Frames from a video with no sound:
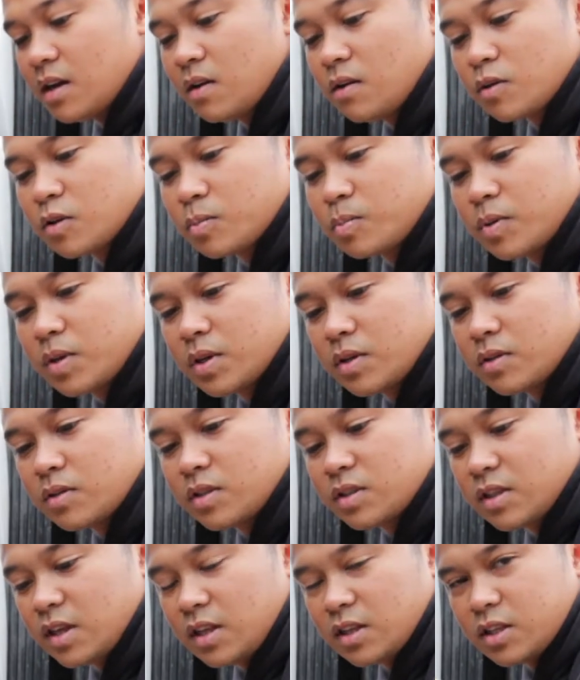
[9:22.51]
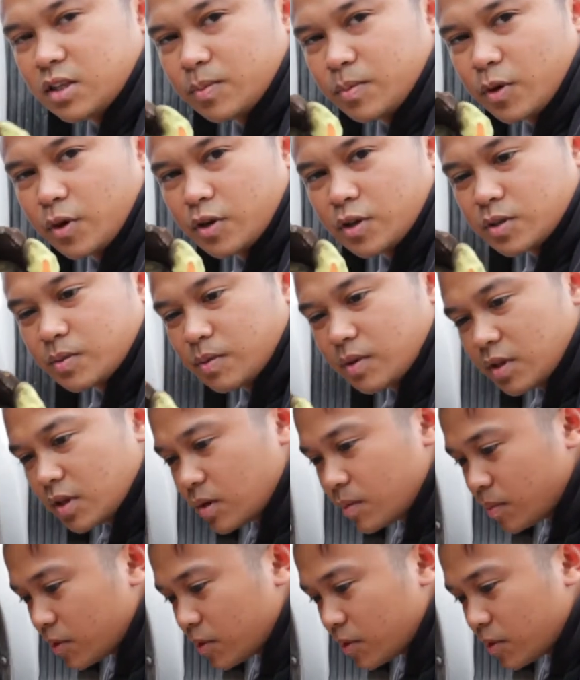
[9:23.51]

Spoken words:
it looks pretty good still, to be honest with you,